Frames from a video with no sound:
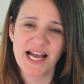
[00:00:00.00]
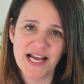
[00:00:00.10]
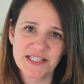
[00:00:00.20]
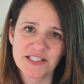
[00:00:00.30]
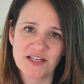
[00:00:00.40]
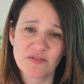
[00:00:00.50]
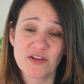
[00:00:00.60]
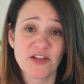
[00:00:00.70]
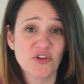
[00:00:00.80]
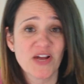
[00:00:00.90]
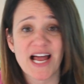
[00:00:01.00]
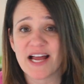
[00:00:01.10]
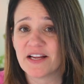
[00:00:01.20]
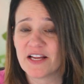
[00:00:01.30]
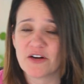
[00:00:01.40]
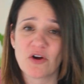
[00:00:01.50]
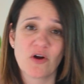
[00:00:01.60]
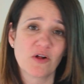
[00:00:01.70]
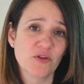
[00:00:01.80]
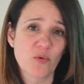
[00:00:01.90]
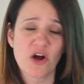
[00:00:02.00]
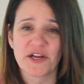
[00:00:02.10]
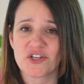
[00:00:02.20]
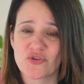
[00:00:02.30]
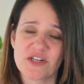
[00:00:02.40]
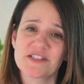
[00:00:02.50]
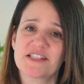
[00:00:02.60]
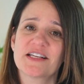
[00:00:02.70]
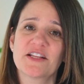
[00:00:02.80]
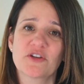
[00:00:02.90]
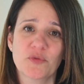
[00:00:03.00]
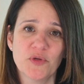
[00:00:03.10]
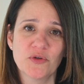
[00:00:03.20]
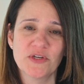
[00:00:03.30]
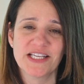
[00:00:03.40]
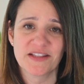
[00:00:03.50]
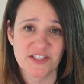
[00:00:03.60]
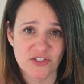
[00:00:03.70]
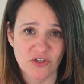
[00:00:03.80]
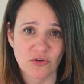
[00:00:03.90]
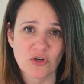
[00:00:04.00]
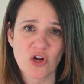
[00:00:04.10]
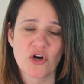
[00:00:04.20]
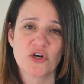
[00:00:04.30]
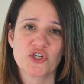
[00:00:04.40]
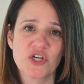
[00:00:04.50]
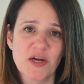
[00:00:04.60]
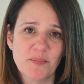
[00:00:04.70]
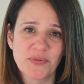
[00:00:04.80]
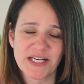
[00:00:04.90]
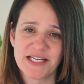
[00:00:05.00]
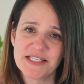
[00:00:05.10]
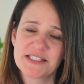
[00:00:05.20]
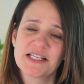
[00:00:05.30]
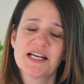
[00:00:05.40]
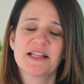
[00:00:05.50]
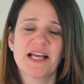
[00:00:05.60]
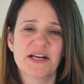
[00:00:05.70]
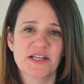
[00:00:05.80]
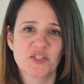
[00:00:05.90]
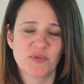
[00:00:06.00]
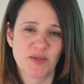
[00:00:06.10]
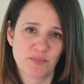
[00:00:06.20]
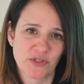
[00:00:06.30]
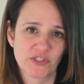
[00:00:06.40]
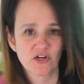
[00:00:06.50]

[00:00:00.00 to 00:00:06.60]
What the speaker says: active, and then you add in all the walking trails that are in the community in this large place that is being built